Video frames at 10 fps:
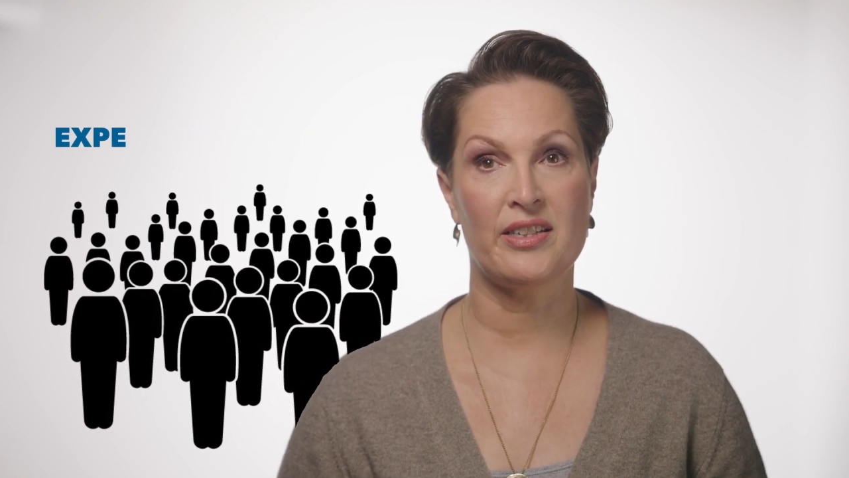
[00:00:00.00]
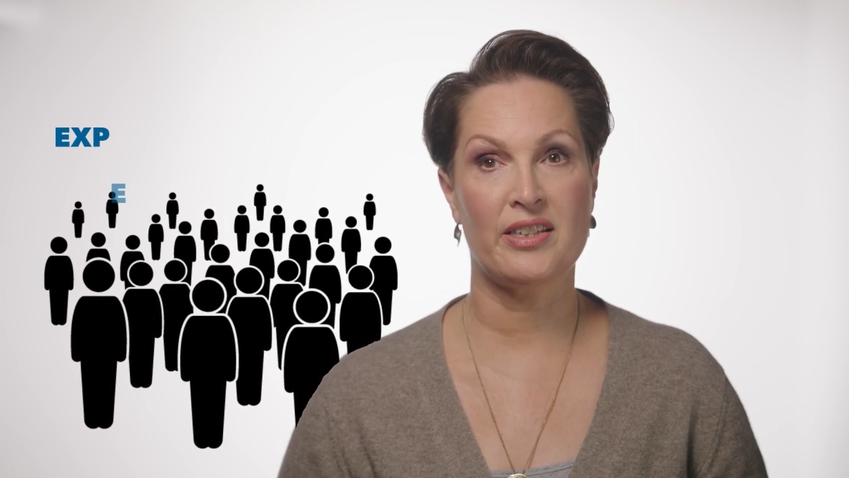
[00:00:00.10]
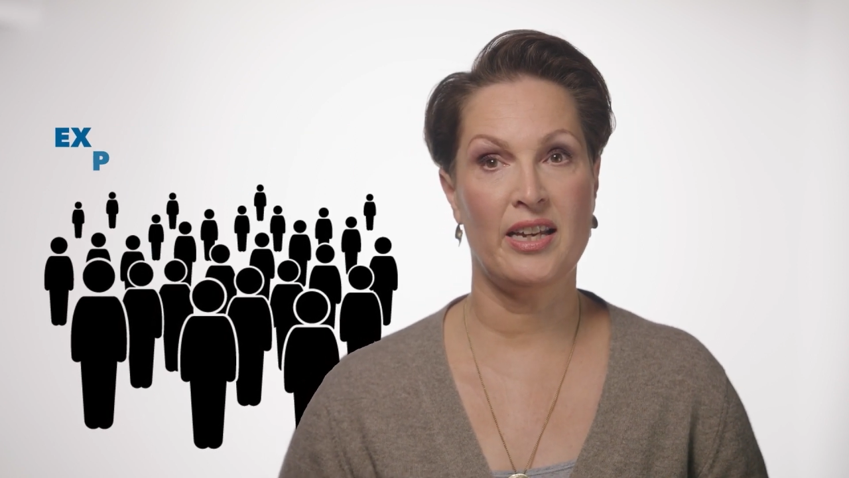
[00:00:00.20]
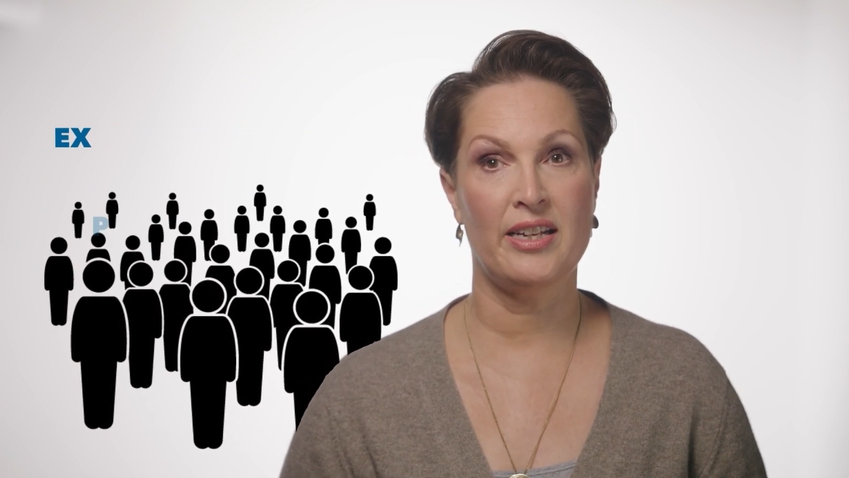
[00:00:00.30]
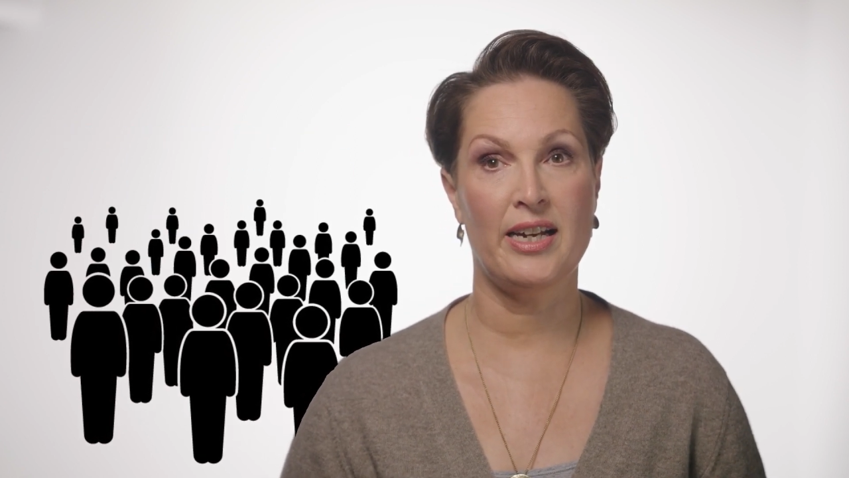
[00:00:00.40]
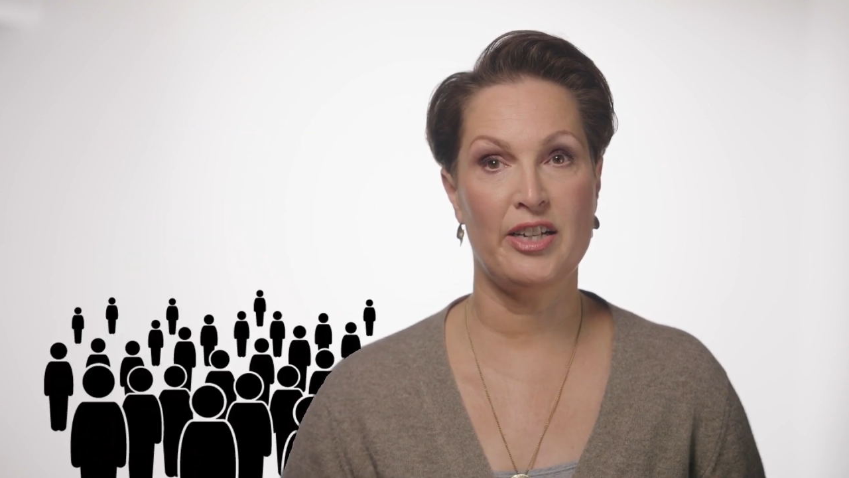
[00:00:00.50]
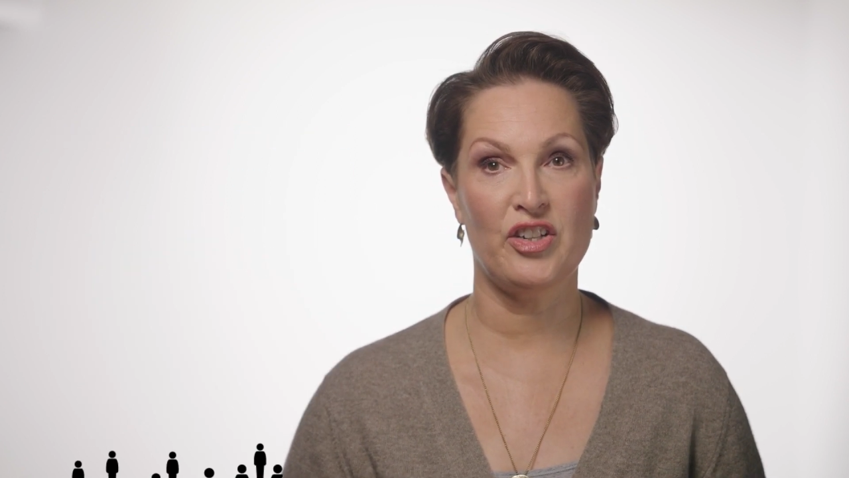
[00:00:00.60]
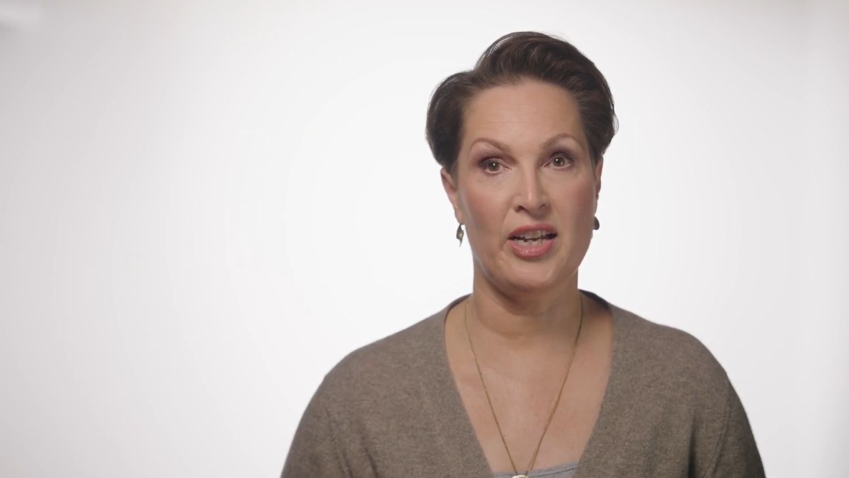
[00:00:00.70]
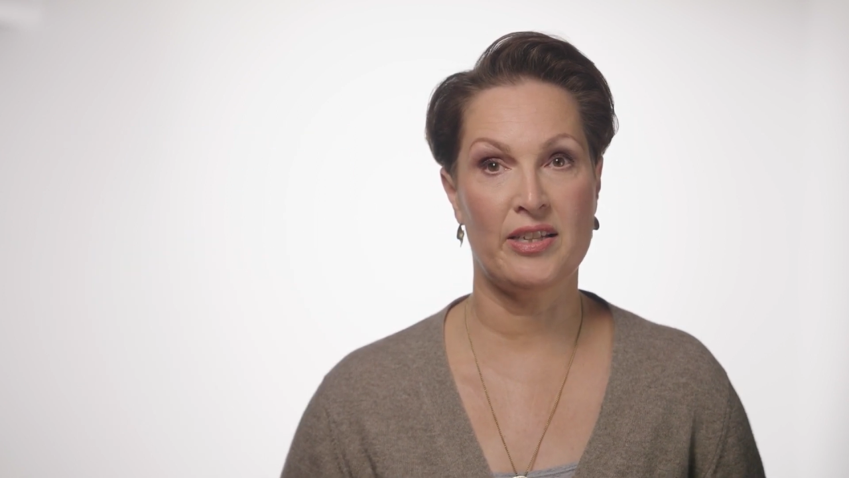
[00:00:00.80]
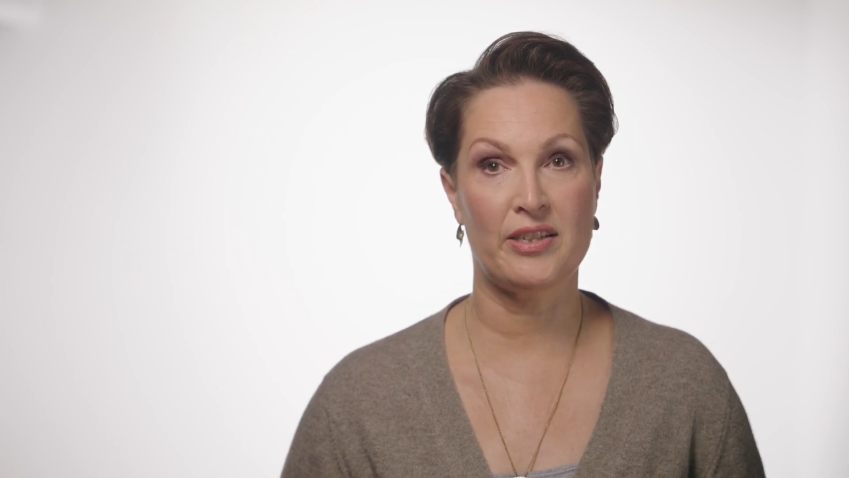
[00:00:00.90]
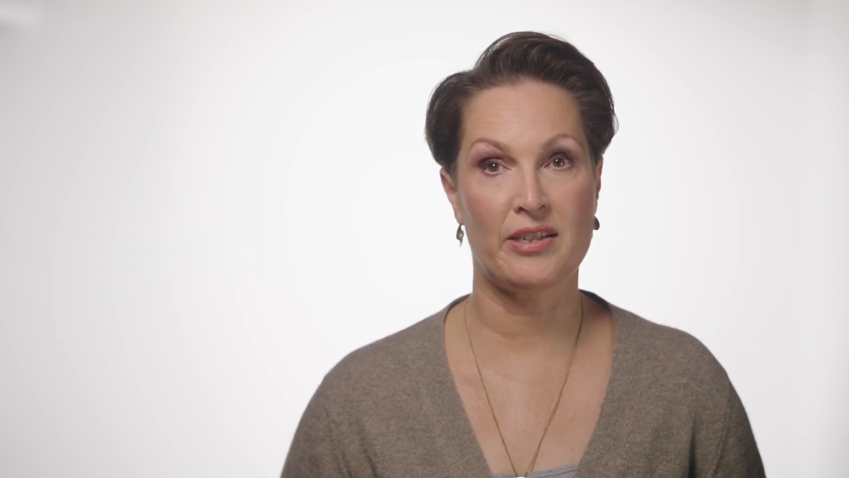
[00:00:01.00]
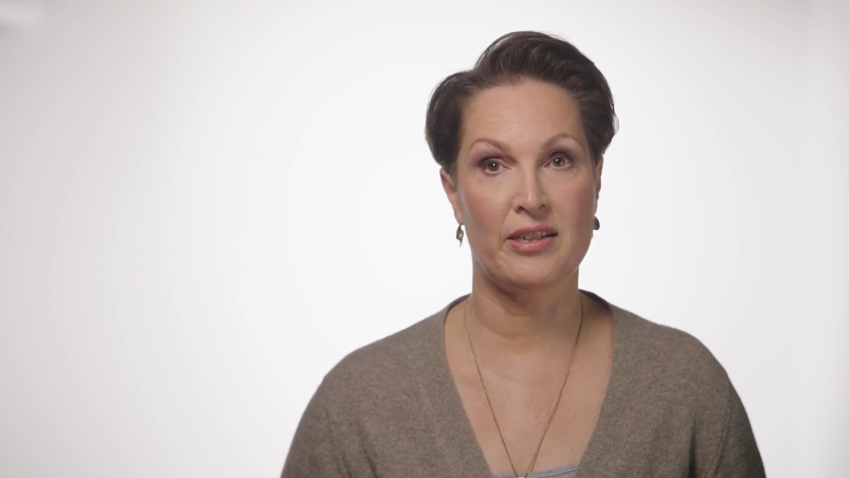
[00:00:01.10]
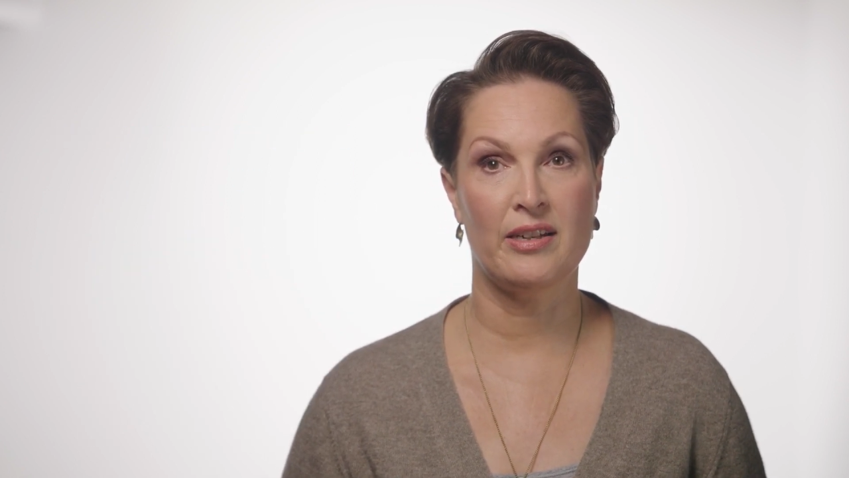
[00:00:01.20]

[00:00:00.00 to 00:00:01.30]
can digest.